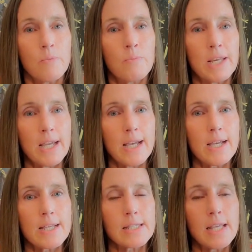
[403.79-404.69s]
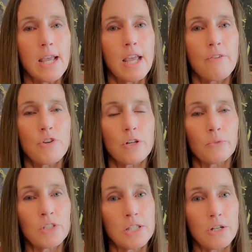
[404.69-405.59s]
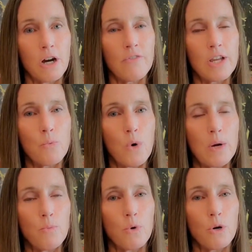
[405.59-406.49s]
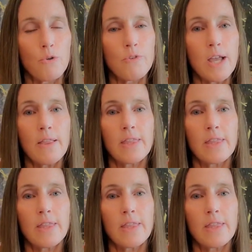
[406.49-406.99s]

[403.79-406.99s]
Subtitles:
because if you're starving one wolf,